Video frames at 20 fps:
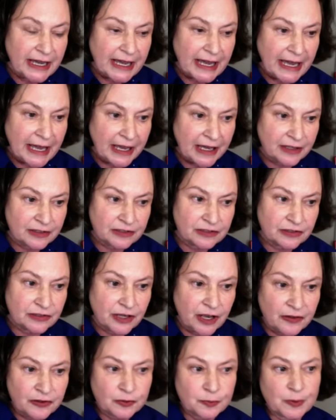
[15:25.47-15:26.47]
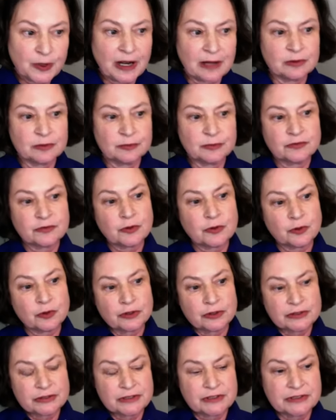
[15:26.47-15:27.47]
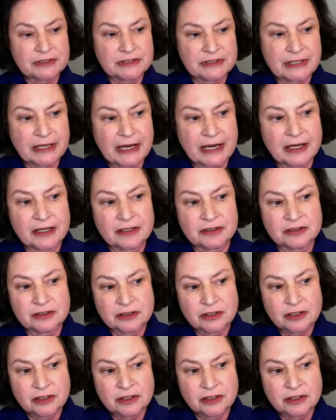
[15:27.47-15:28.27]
And the other problem, of course, is that